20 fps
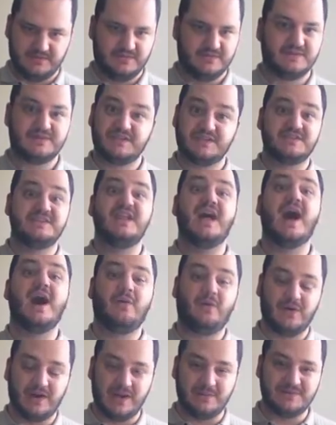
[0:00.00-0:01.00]
This is
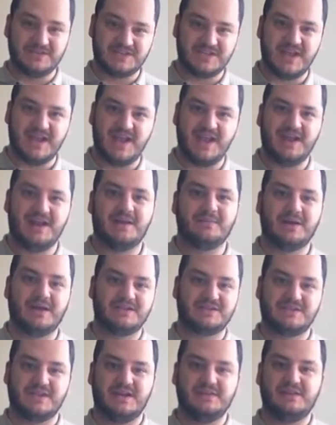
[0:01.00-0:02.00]
not what I'm saying. I'm
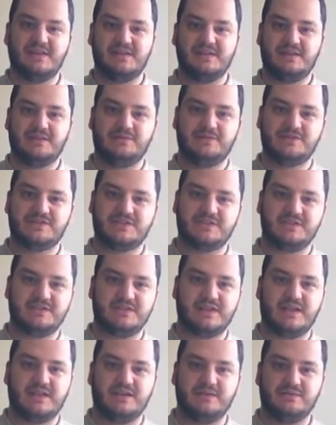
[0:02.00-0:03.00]
not saying that it
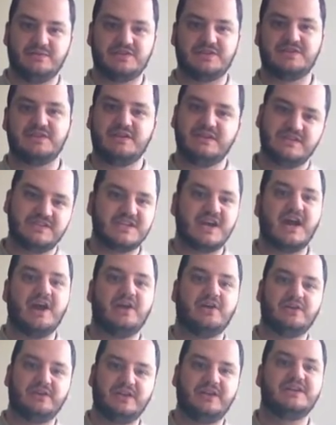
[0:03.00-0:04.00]
was
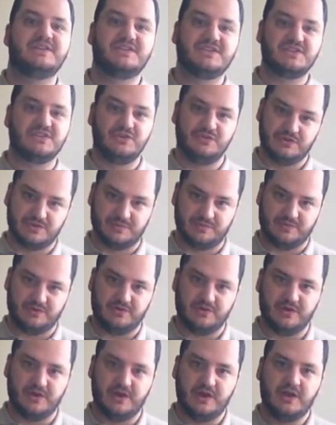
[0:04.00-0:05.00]
entirely
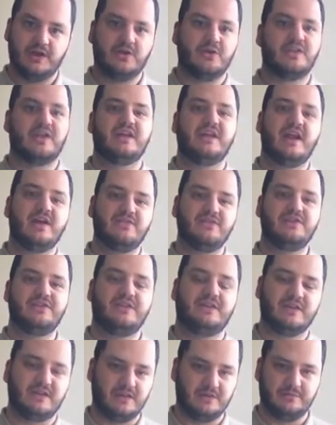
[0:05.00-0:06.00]
excusable or that
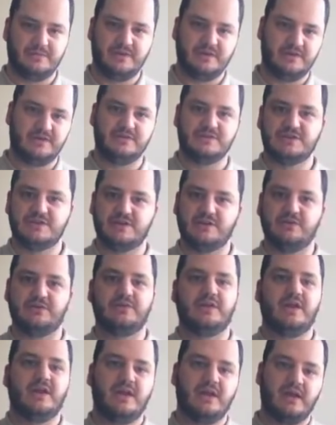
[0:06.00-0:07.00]
everything can be
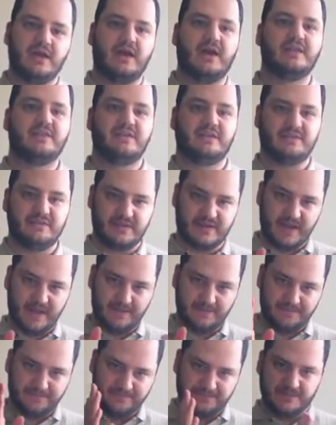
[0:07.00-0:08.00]
condoned. I think
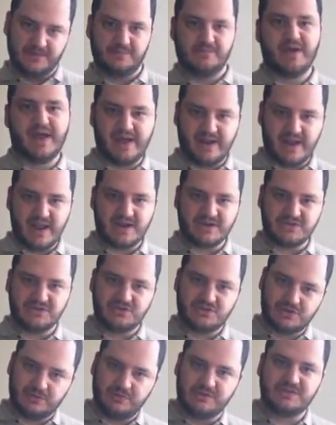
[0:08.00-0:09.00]
that the bad
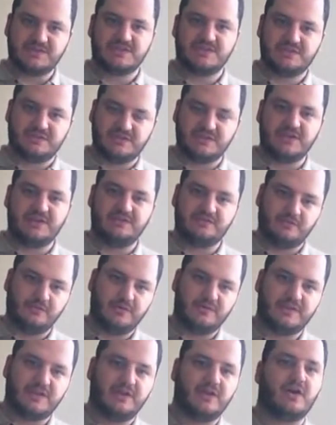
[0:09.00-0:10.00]
actions should be seen for
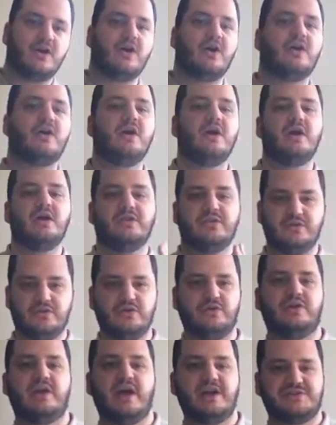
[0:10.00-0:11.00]
what they are. The
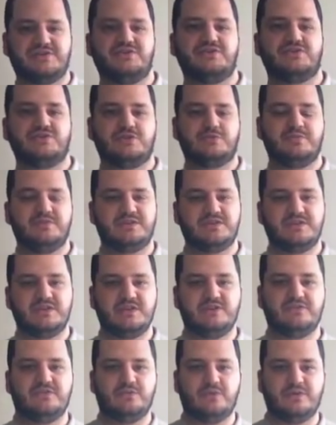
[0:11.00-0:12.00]
good actions should be
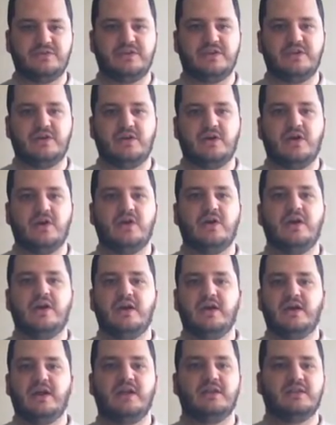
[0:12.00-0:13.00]
seen for what they are,
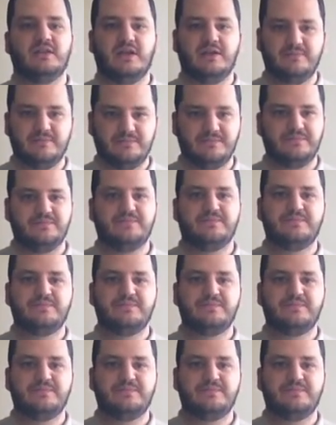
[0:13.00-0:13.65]
and let